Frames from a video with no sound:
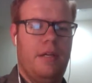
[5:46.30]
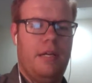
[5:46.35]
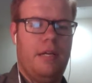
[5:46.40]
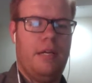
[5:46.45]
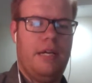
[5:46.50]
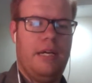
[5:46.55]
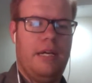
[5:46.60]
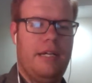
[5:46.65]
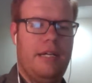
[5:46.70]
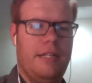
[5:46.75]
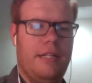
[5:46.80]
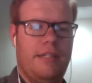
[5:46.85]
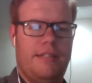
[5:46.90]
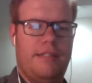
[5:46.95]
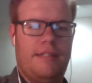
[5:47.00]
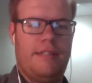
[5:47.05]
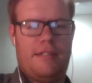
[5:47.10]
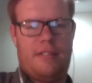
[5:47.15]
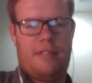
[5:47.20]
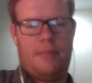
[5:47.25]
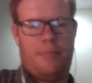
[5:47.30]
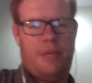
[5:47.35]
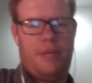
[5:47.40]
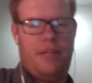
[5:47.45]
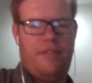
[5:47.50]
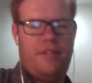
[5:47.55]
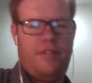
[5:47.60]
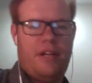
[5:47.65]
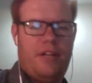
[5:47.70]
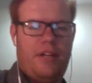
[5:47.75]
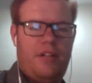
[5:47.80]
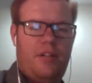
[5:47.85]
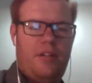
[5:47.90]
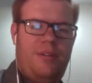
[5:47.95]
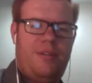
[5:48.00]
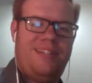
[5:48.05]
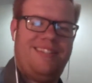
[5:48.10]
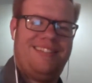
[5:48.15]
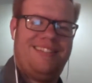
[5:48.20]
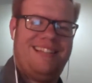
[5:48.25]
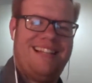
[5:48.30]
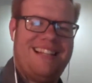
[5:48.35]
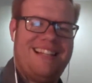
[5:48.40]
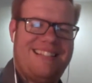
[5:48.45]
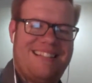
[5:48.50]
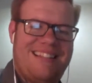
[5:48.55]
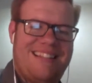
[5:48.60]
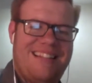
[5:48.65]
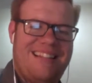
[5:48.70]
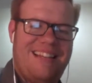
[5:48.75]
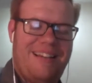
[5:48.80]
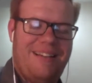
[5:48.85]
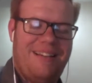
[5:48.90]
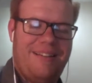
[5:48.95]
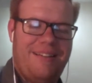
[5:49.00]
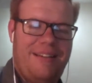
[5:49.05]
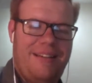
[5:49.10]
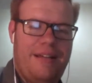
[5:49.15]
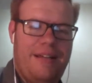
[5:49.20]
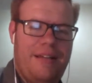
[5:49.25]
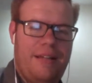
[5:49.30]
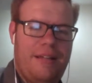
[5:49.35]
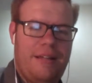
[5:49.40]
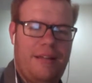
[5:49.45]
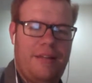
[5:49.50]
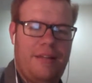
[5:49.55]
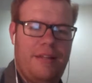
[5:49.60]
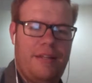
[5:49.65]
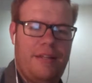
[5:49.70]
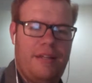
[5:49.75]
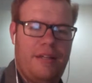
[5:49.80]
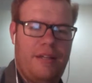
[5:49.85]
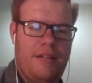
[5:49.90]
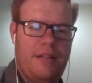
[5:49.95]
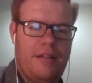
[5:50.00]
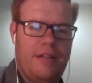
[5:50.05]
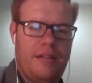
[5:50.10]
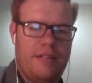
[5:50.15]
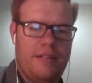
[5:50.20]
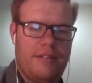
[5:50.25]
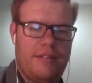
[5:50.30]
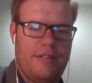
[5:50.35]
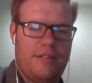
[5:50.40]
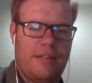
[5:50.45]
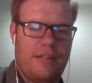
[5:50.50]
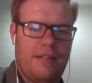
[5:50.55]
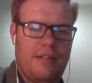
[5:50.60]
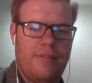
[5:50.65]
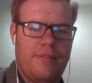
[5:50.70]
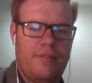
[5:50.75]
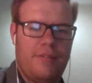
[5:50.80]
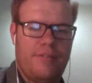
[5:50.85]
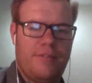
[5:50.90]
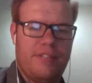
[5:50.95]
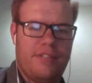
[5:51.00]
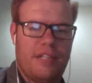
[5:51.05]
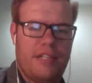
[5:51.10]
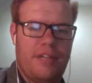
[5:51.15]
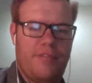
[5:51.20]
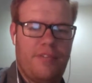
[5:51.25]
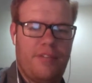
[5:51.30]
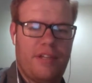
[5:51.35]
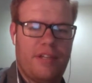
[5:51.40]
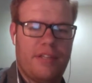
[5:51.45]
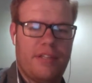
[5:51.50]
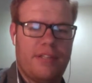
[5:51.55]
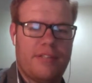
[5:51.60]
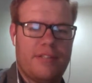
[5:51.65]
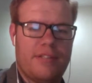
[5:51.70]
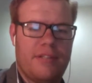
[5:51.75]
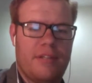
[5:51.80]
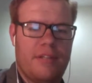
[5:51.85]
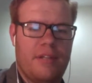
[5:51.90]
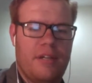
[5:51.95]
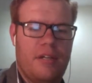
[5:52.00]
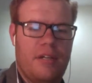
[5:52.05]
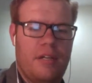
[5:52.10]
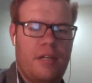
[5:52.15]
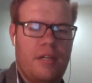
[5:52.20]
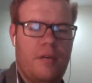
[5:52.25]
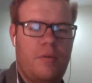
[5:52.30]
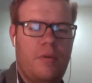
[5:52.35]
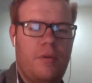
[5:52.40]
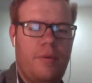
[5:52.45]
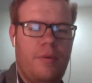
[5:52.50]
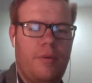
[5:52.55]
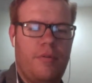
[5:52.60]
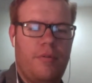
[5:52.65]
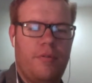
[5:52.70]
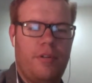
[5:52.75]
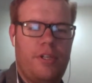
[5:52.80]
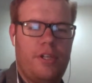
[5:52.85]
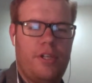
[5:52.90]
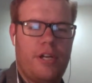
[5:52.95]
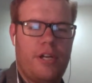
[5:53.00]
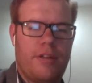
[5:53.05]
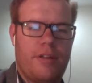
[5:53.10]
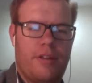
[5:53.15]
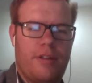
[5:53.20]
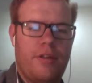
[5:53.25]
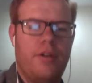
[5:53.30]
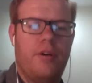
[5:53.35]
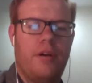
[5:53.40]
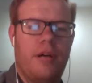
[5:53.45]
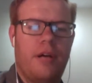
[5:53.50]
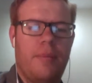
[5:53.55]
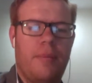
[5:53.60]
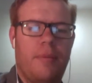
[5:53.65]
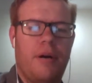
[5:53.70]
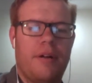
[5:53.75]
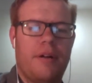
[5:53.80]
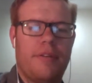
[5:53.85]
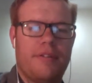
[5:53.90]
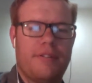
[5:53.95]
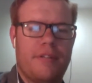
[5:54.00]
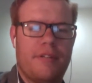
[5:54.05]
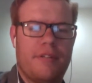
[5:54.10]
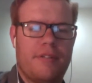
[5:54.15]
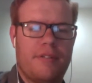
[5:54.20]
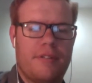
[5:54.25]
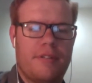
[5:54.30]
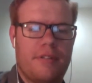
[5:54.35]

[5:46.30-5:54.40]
And then since the p-value is less than the level of significance, we would reject the null hypothesis.